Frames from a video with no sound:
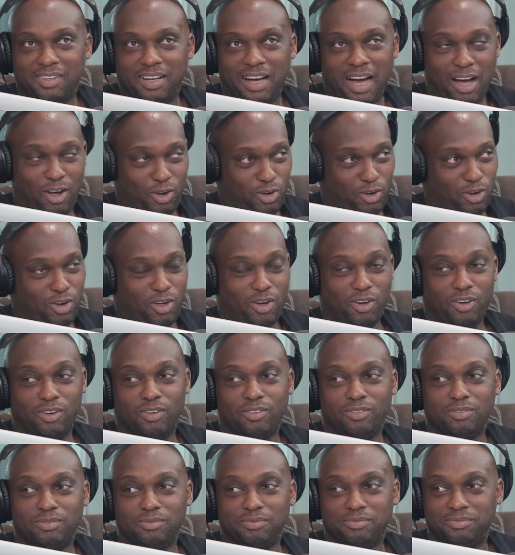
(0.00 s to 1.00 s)
How long
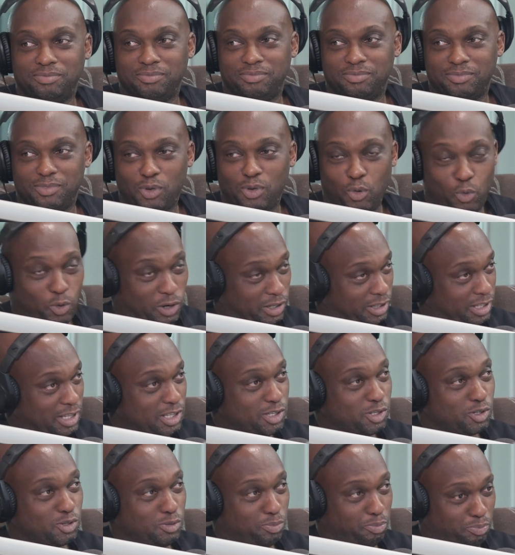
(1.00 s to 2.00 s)
will
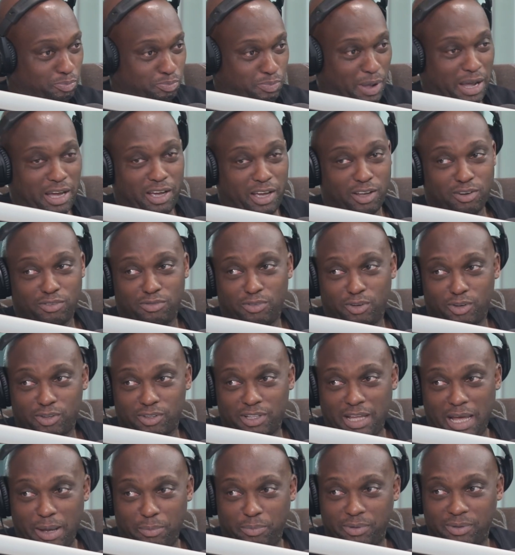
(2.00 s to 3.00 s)
this back and
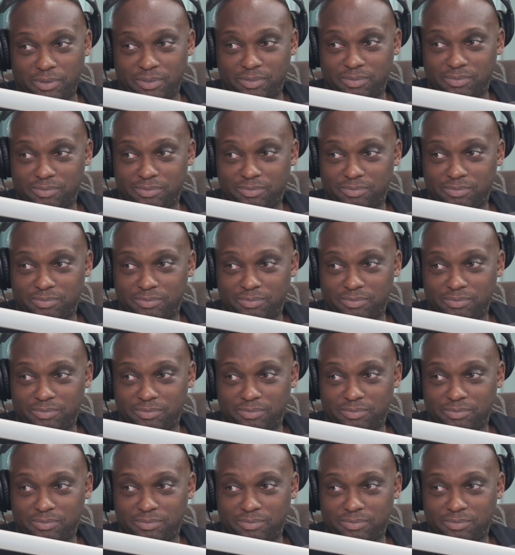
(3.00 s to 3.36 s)
forth happen?